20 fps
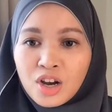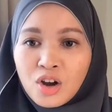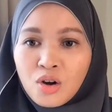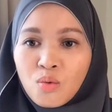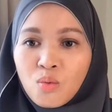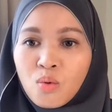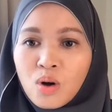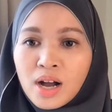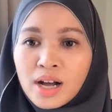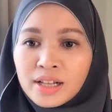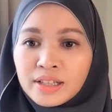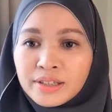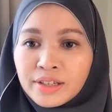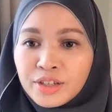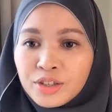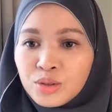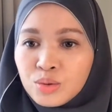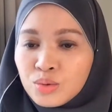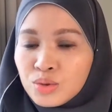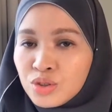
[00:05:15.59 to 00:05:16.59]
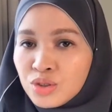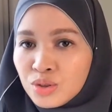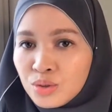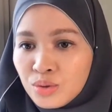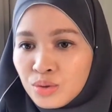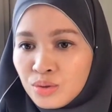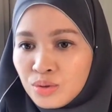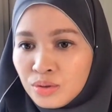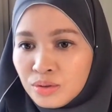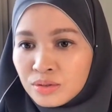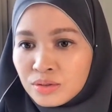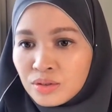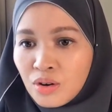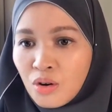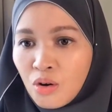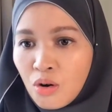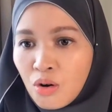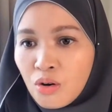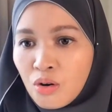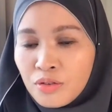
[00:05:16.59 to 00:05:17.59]
while you do
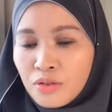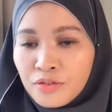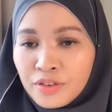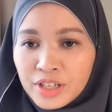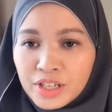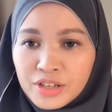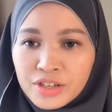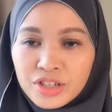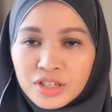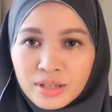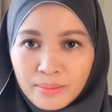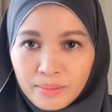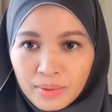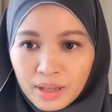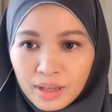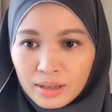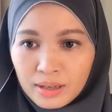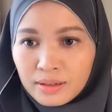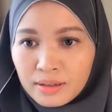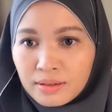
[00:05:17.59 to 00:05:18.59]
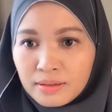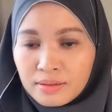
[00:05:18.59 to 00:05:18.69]
or finish something.